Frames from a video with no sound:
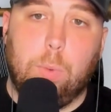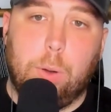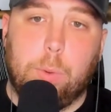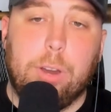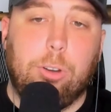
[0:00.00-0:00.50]

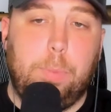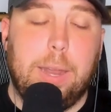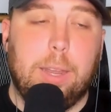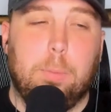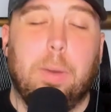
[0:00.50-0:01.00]
where we are
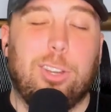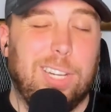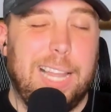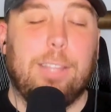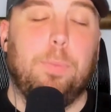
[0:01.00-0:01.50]
spending much
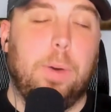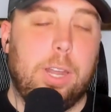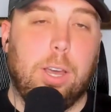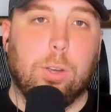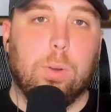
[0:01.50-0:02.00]
less money
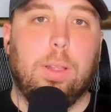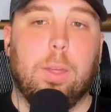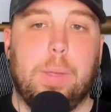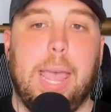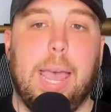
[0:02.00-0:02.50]
on Google
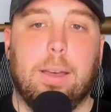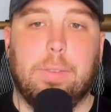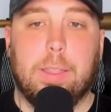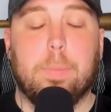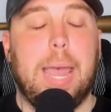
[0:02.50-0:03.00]
than we
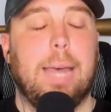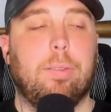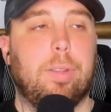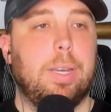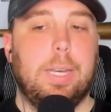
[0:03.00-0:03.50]
have in the
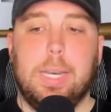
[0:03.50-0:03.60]
past.